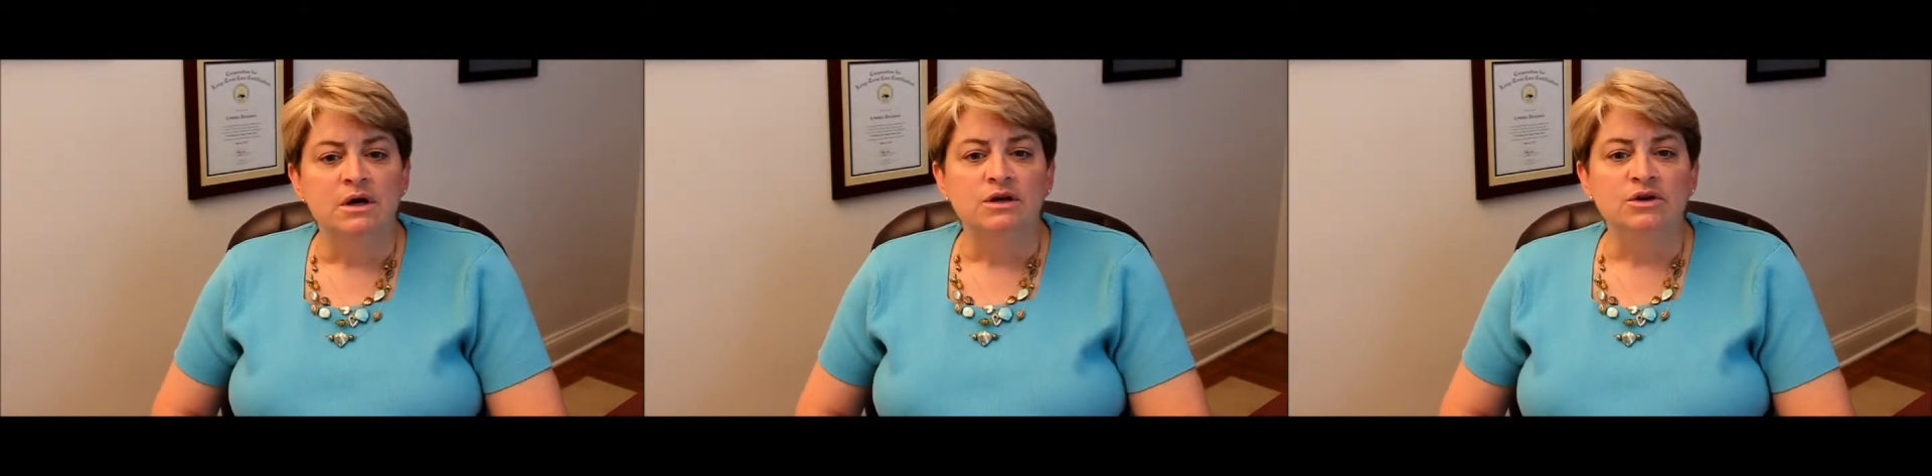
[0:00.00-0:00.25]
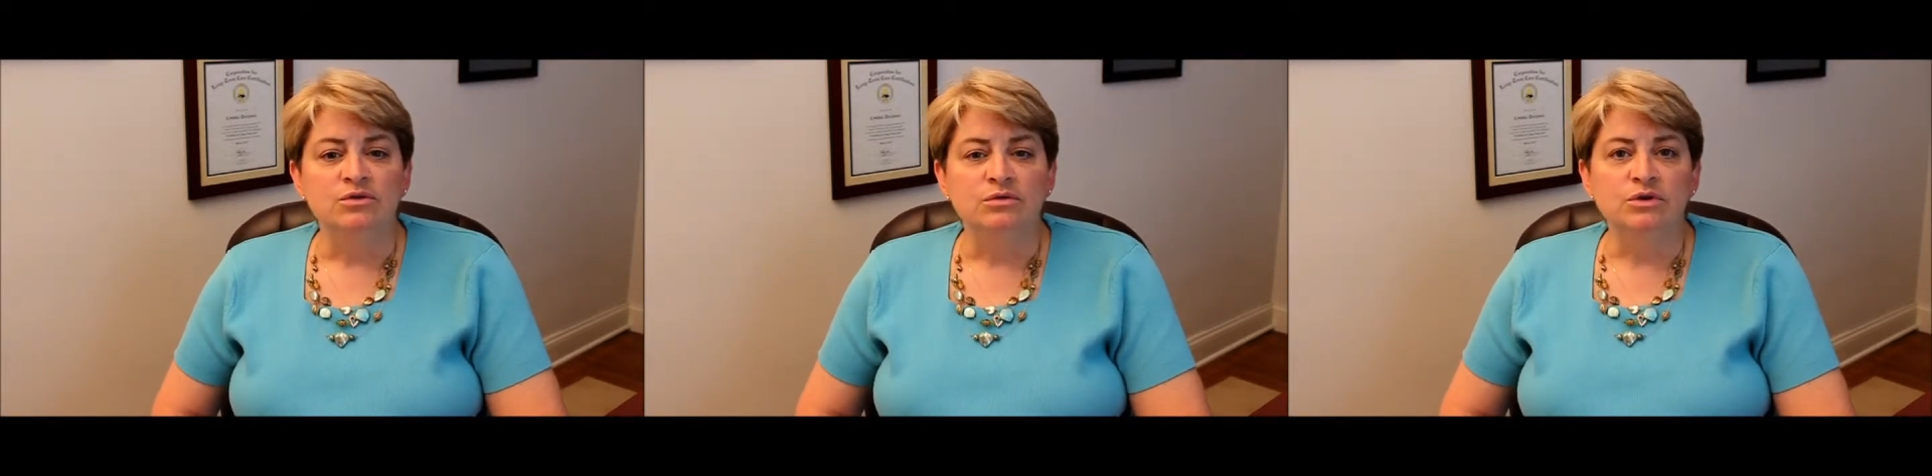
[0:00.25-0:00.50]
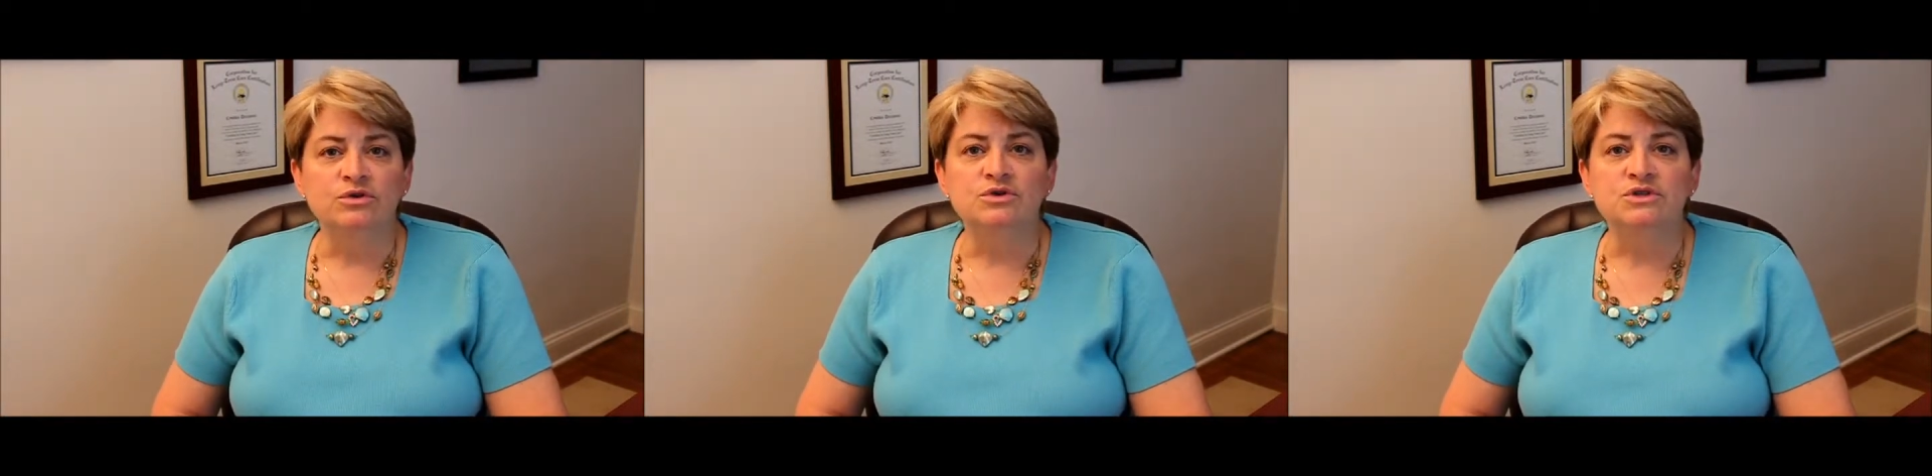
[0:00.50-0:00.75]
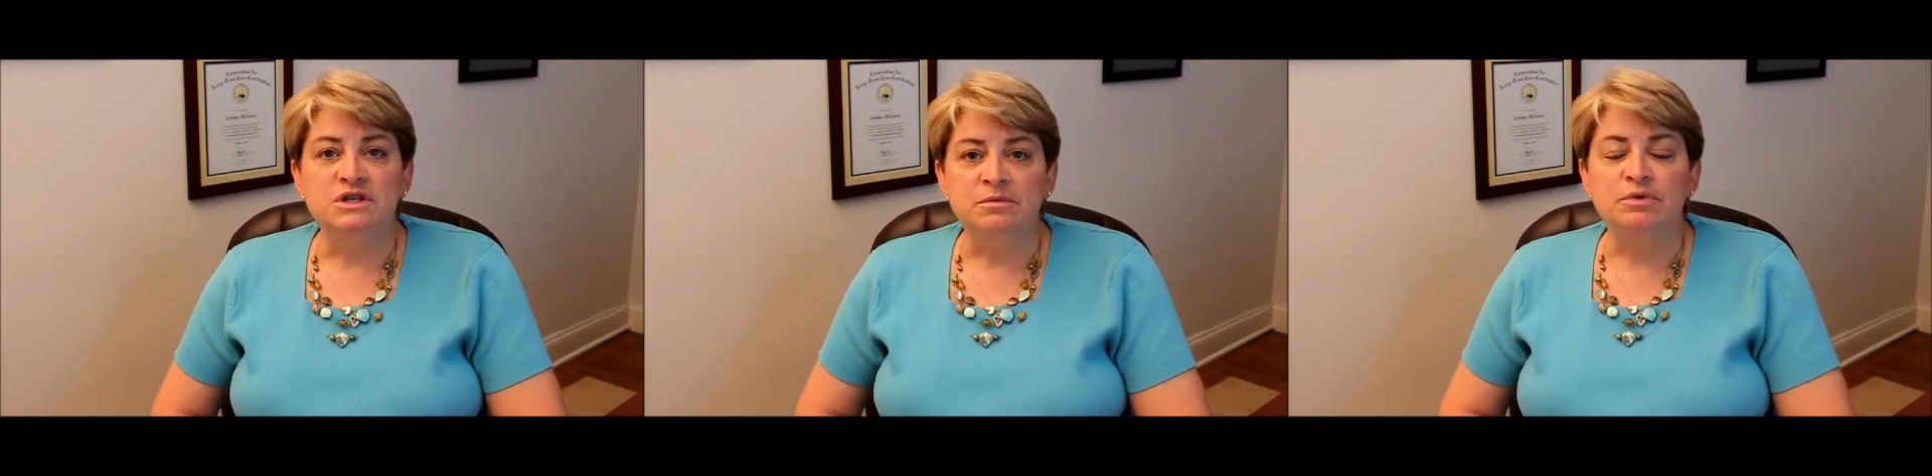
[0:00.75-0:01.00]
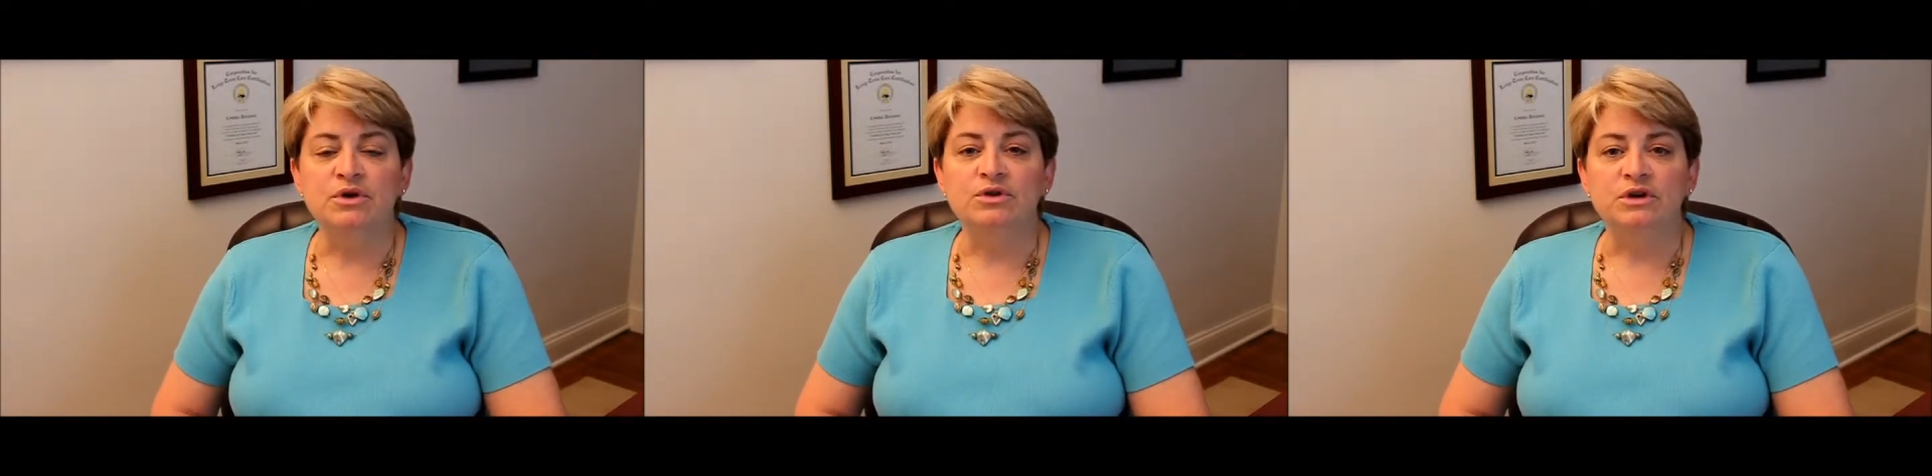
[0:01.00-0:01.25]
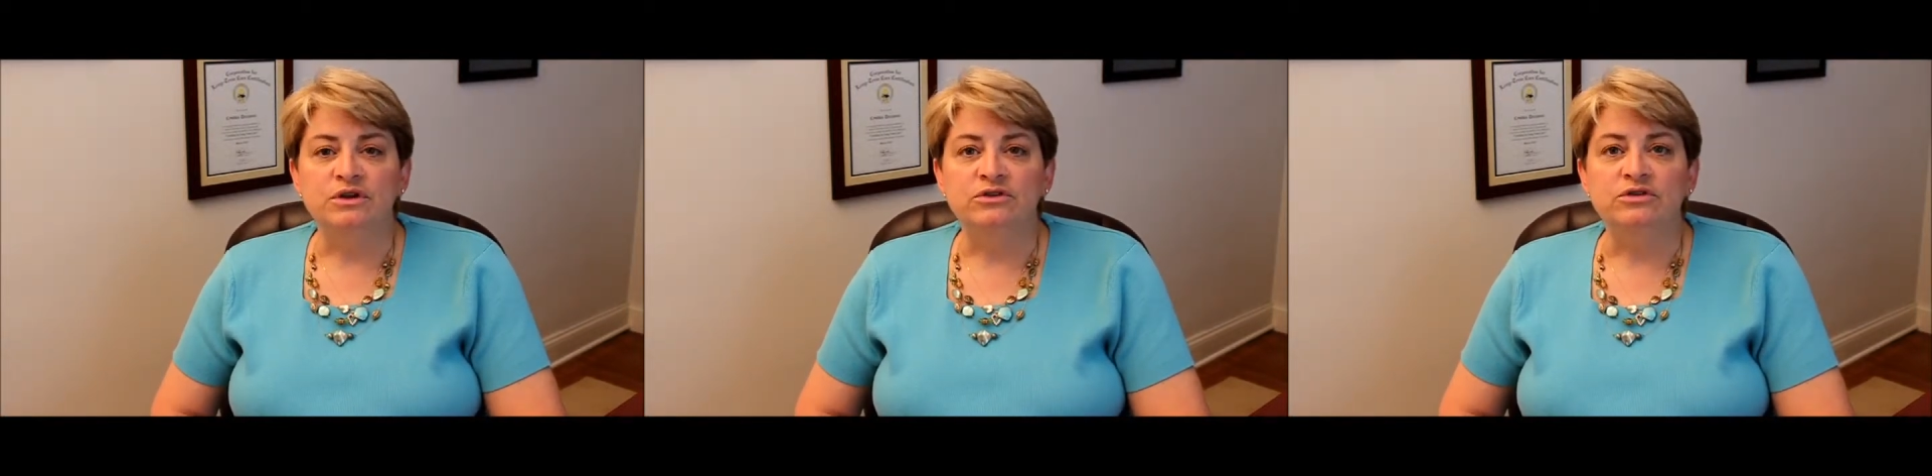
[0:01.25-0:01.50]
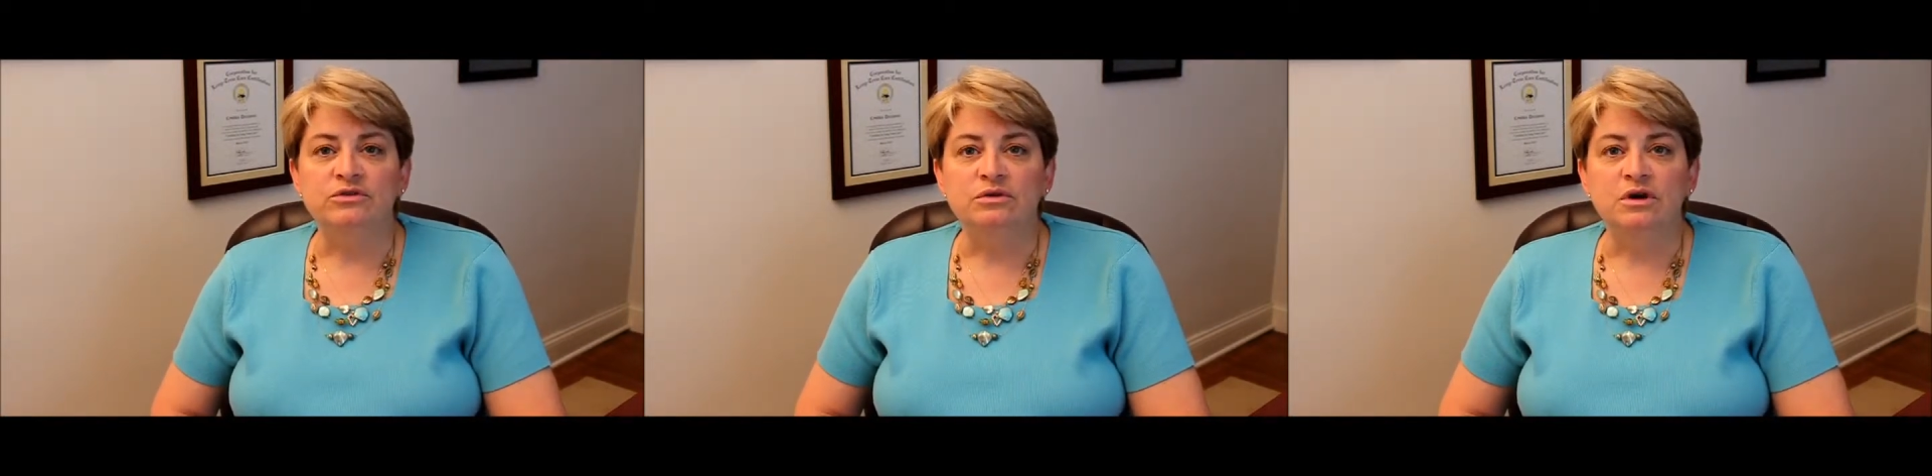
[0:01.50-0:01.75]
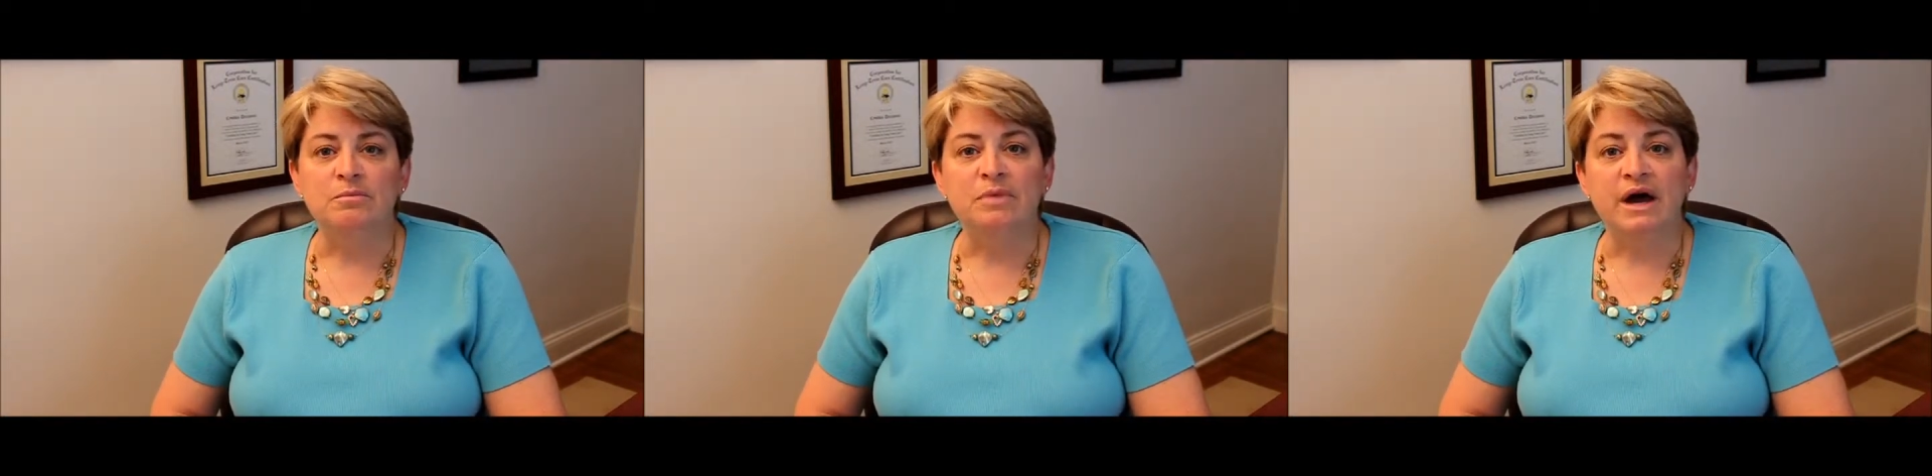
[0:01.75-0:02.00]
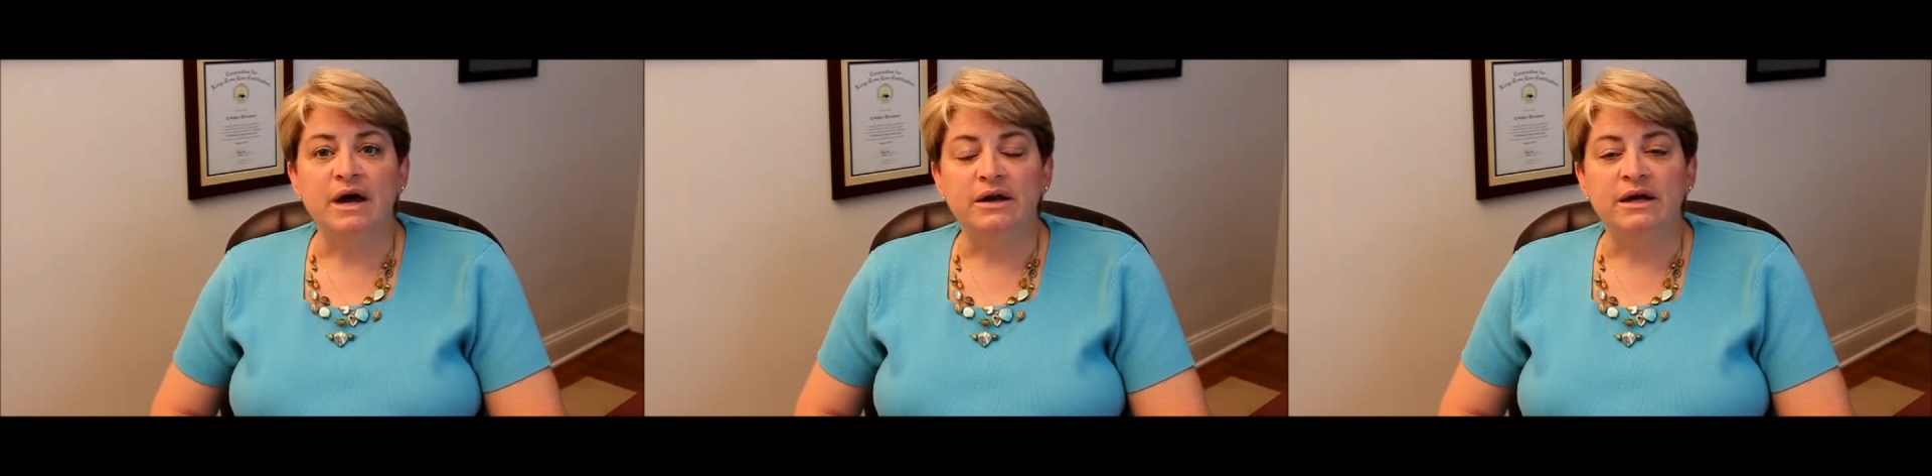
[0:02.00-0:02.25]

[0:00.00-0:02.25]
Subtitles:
you lose the ability to combat